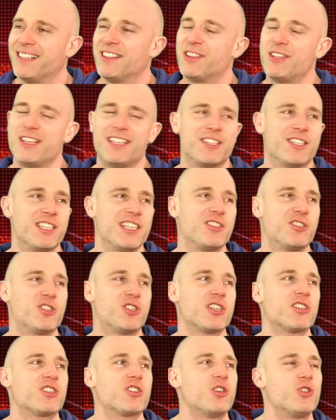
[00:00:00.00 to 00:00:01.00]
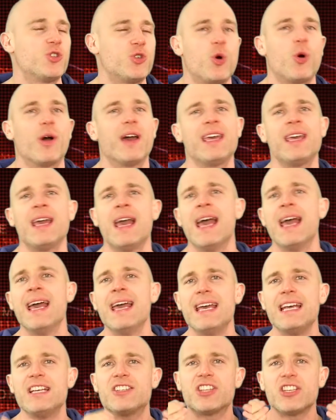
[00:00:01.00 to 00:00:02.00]
this is just a joy,
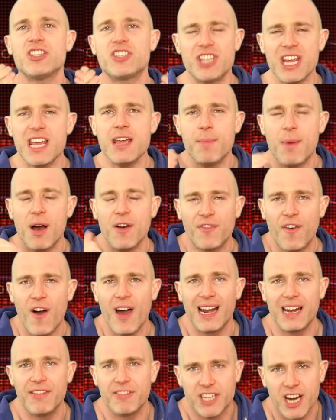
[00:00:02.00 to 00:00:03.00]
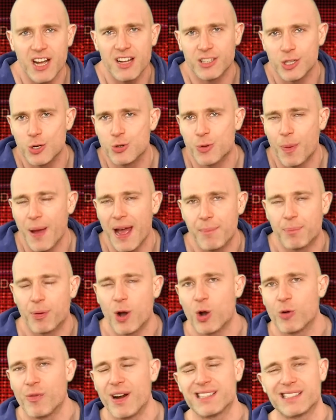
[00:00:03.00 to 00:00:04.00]
is that Seema finally returned to New Japan
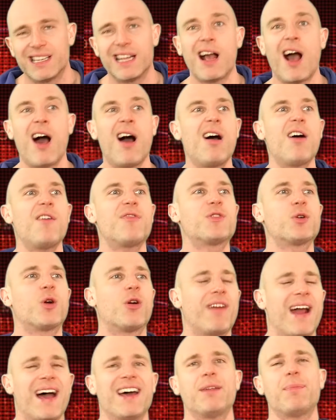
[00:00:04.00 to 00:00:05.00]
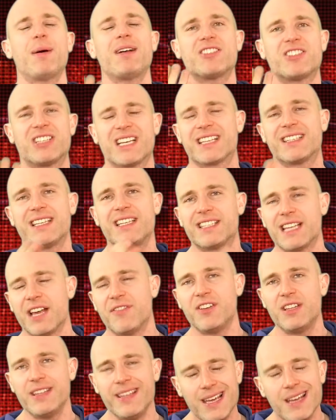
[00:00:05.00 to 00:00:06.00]
Pro Wrestling after around about
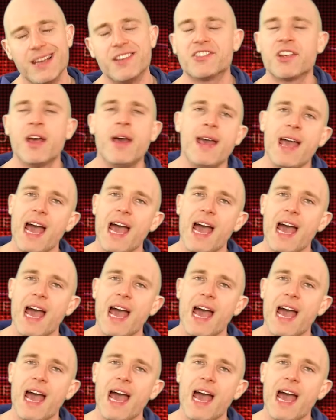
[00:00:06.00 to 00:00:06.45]
67 years.